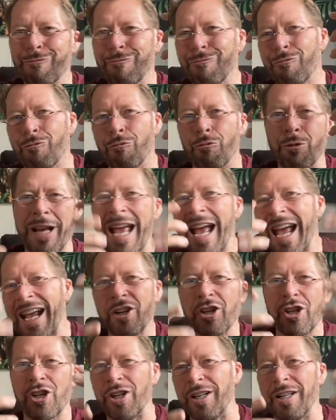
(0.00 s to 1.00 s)

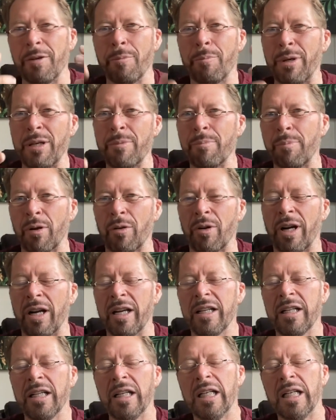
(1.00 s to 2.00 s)
reaction in people,
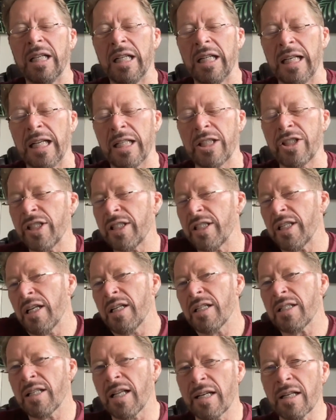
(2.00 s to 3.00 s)
right? And she said
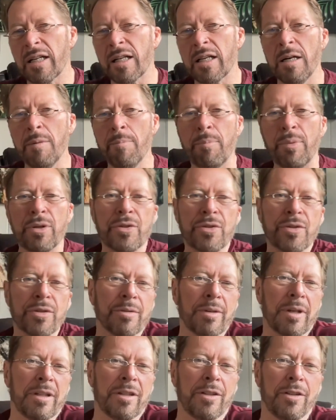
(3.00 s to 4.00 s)
it's like a compass,
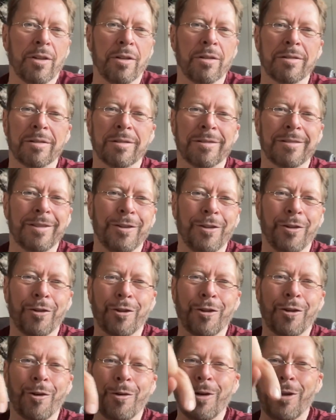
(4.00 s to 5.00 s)
right? You
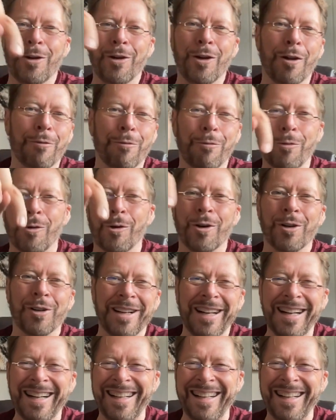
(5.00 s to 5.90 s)
don't go around all 4